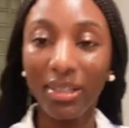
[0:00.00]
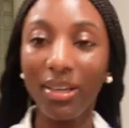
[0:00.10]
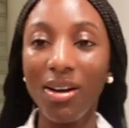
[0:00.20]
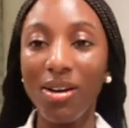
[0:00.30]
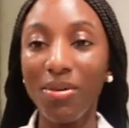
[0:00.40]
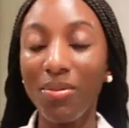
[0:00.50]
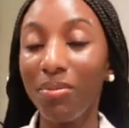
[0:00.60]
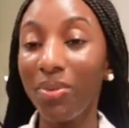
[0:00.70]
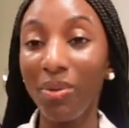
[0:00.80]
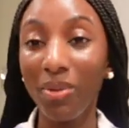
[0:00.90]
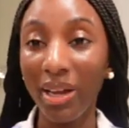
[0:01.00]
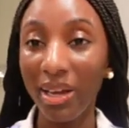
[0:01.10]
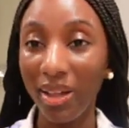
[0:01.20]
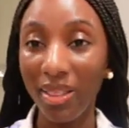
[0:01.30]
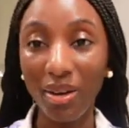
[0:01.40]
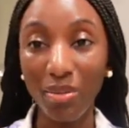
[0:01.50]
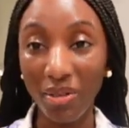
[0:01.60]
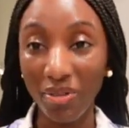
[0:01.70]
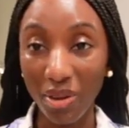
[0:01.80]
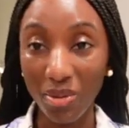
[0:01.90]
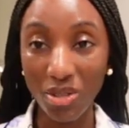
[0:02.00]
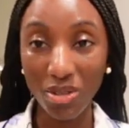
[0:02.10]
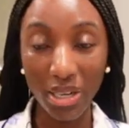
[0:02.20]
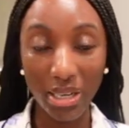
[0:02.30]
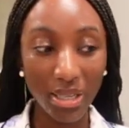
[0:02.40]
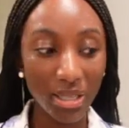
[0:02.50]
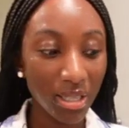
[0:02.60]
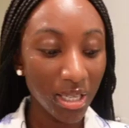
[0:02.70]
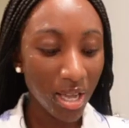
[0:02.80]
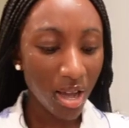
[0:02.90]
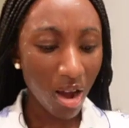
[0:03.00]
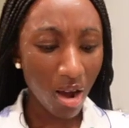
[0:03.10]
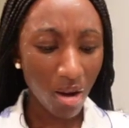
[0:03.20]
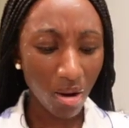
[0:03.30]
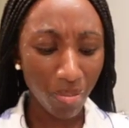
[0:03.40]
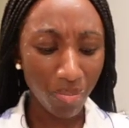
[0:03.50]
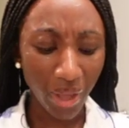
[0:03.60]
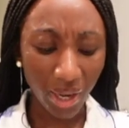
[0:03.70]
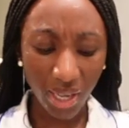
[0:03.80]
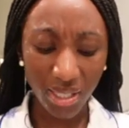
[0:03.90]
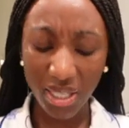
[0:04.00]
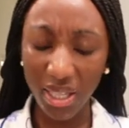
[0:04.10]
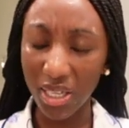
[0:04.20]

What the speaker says: But when I got there, my flight was United. I got to